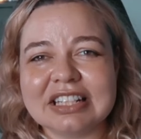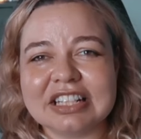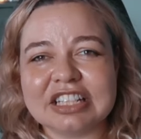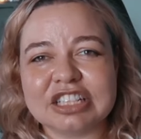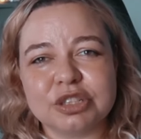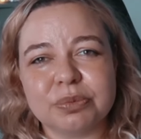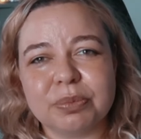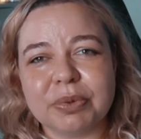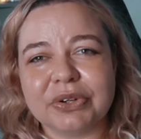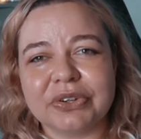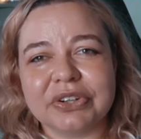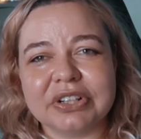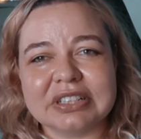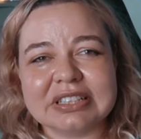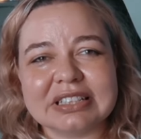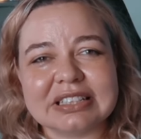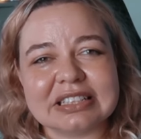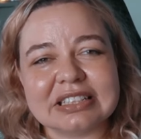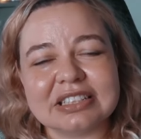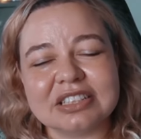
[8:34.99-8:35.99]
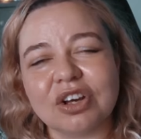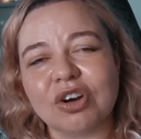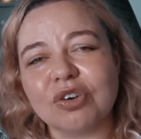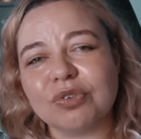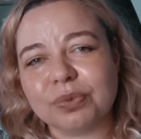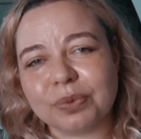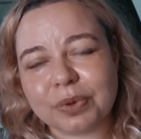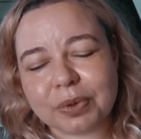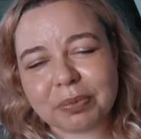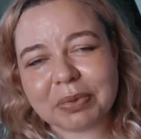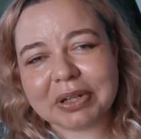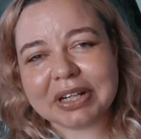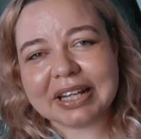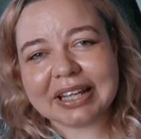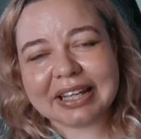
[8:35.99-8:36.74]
experiences of women